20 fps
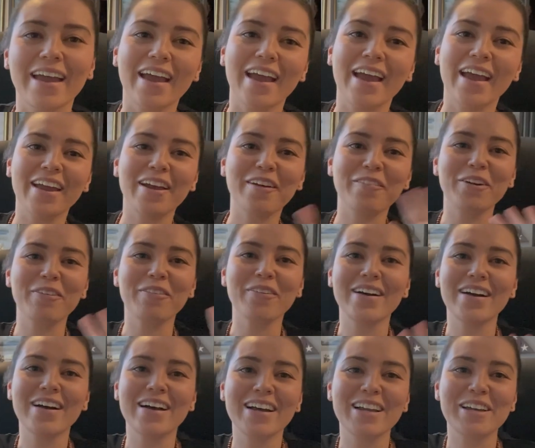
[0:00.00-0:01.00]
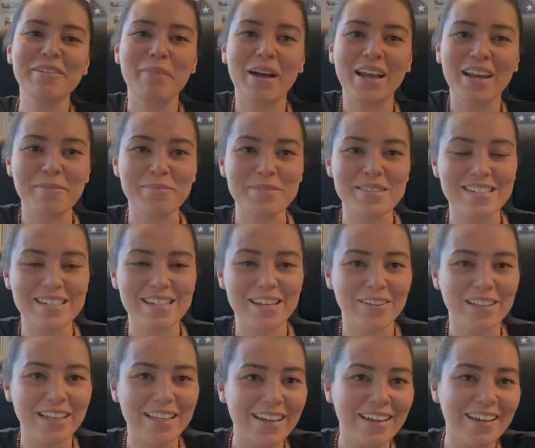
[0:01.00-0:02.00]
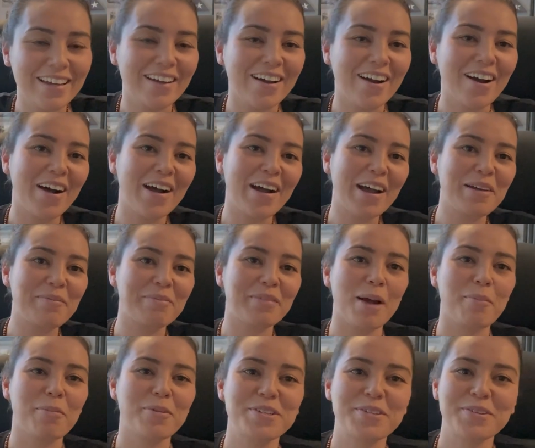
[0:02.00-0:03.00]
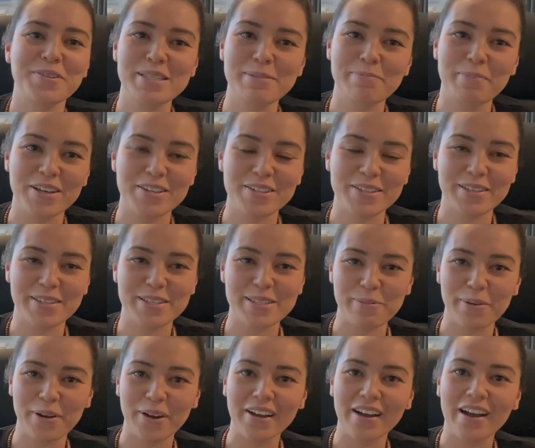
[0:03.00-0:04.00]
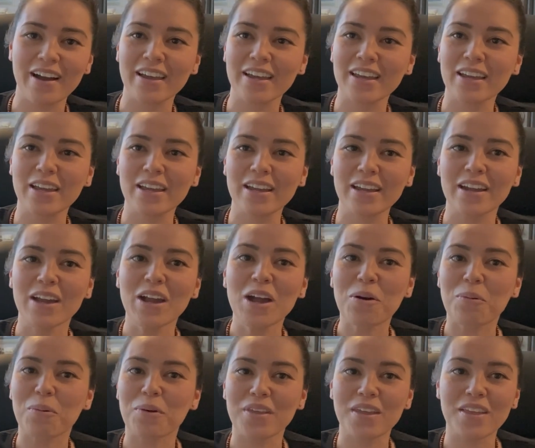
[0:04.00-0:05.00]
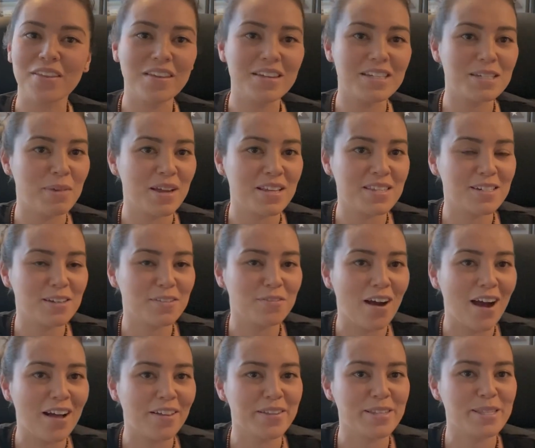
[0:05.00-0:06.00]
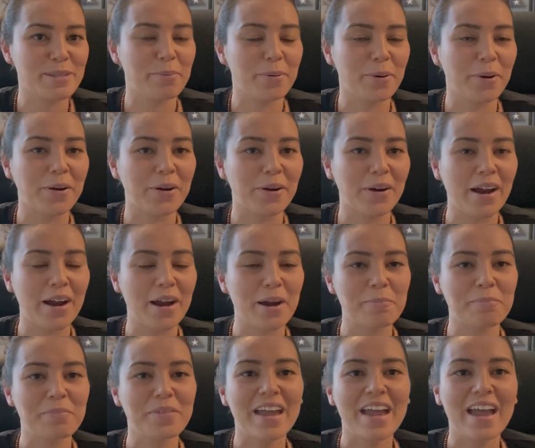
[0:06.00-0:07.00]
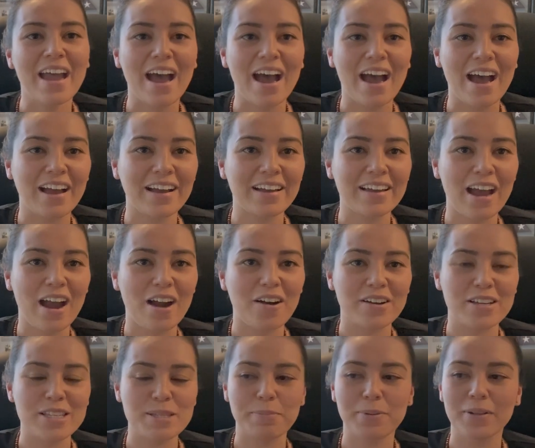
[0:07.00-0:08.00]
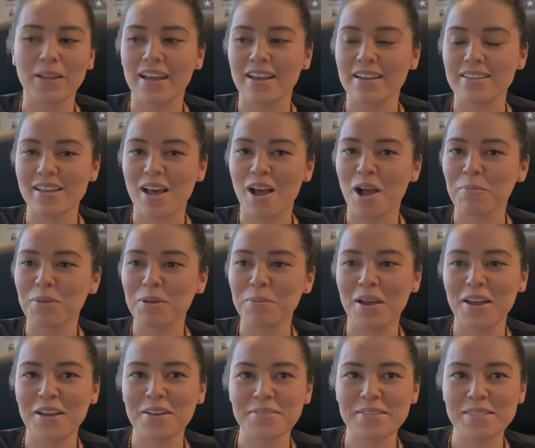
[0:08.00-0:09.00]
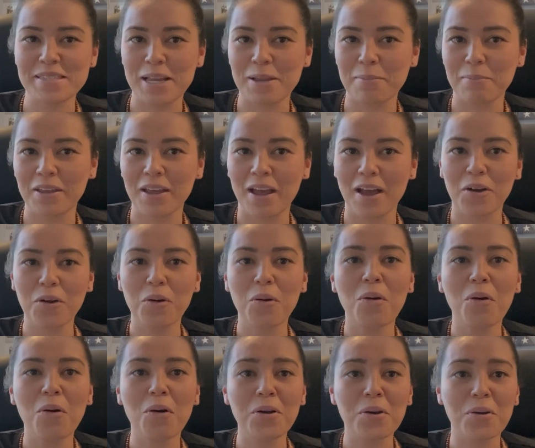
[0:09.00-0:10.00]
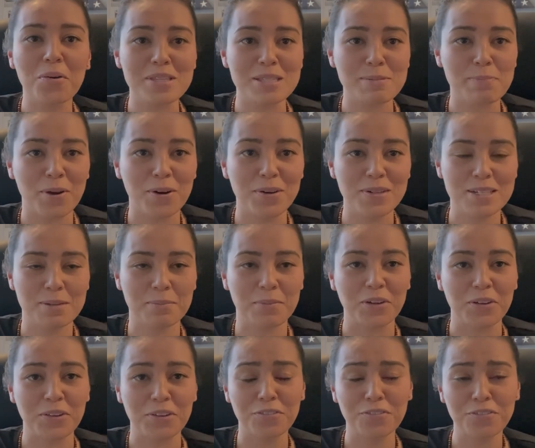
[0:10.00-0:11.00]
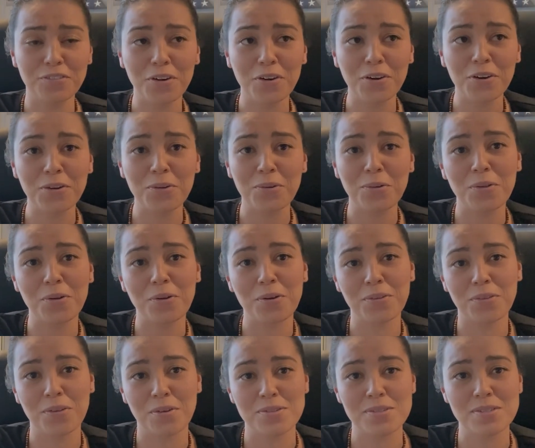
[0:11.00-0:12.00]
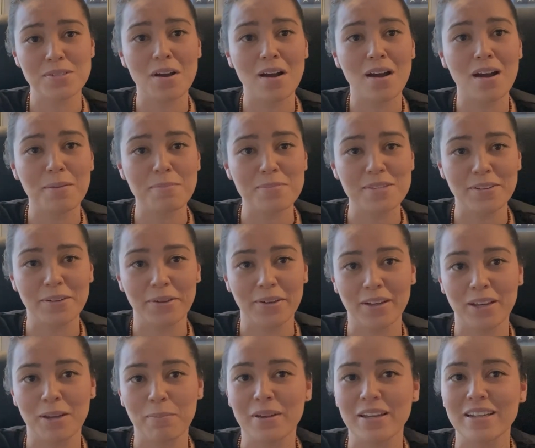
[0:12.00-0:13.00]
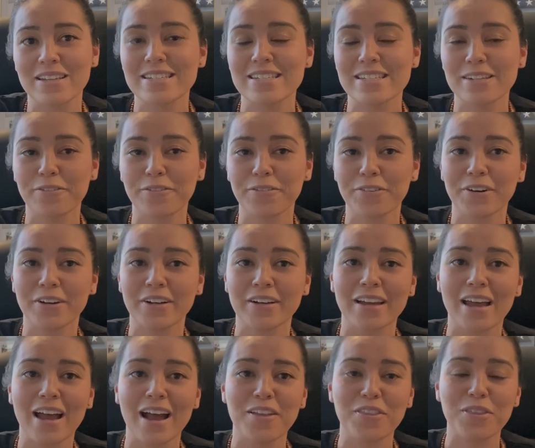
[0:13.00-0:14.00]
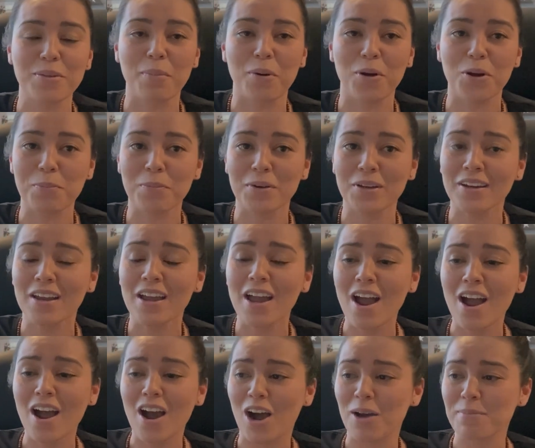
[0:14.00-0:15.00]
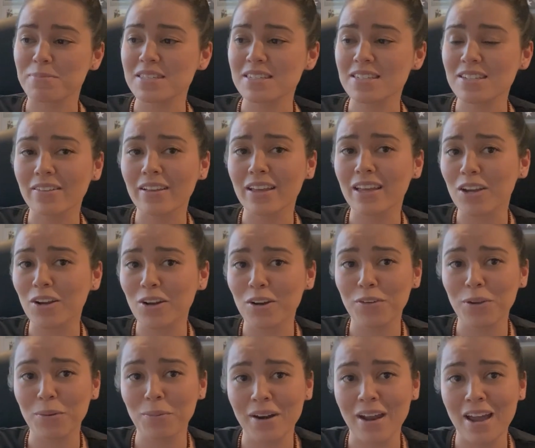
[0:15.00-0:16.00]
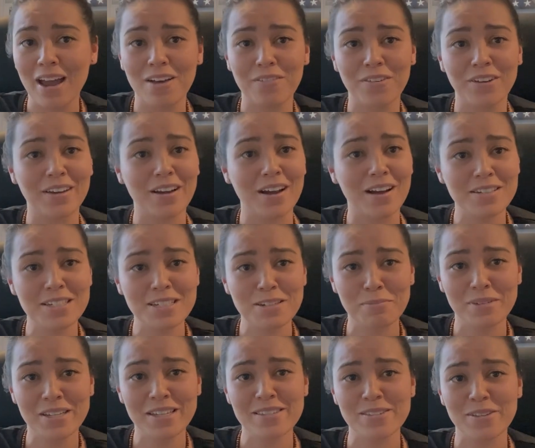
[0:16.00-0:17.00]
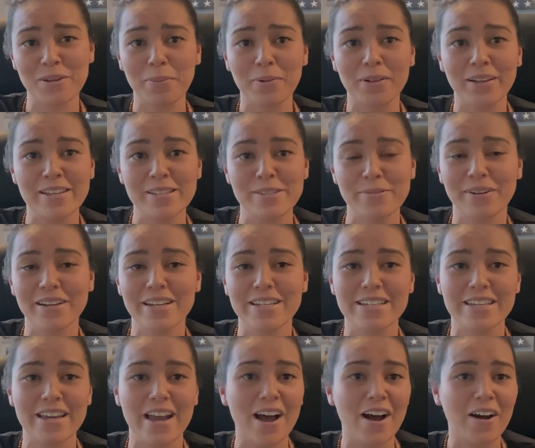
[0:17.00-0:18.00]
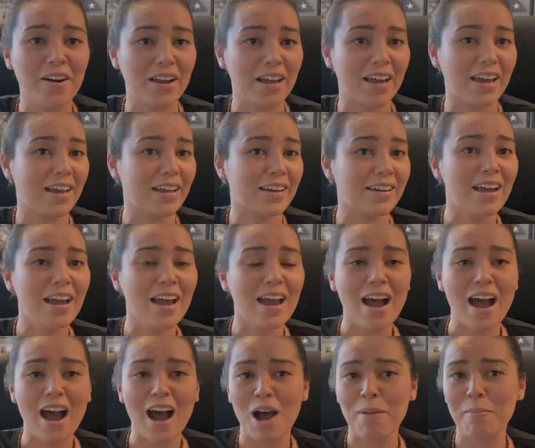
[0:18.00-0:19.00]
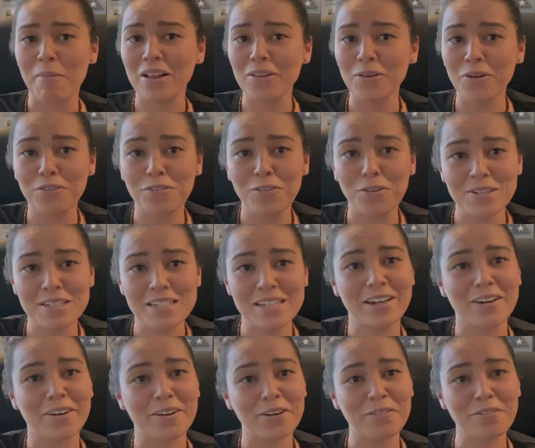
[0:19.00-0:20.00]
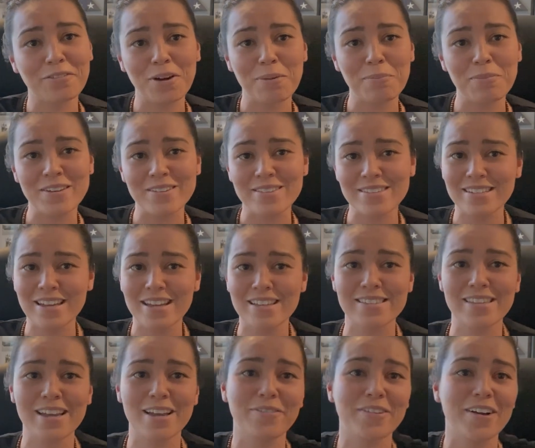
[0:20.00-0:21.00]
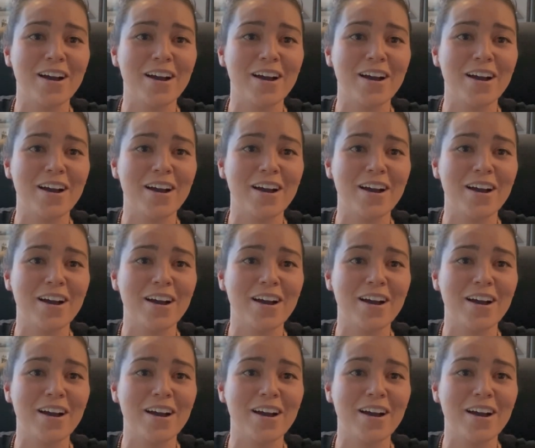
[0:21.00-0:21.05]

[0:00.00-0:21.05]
Hey everyone, my name's Stevie Lee. I'm the Aboriginal Specialist Worker here within the Domestic Violence Program at Carrie's Place. You may have seen me at court or spoke to me on the phone, although those times are looking a bit different at the moment. I'm still here if you want to have a yarn to me, so please reach out and I look forward to hearing from you. Stay safe,